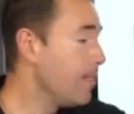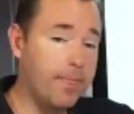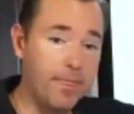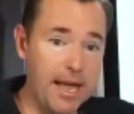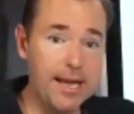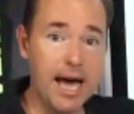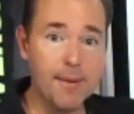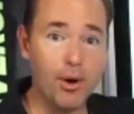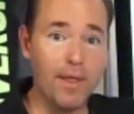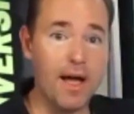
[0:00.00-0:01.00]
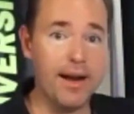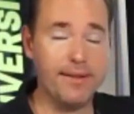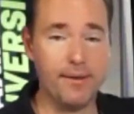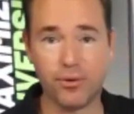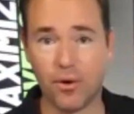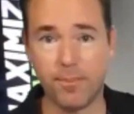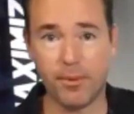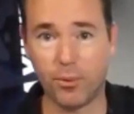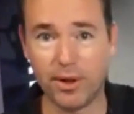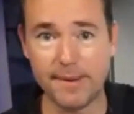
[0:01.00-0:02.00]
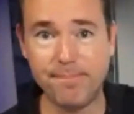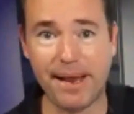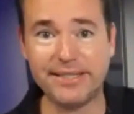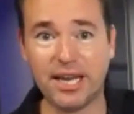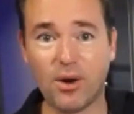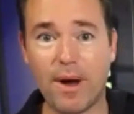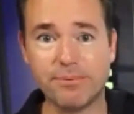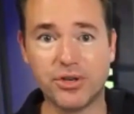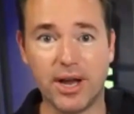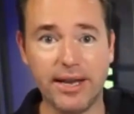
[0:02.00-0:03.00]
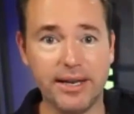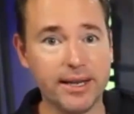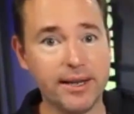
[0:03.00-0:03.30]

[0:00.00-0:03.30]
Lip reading: they got him online. They threw up a really basic website.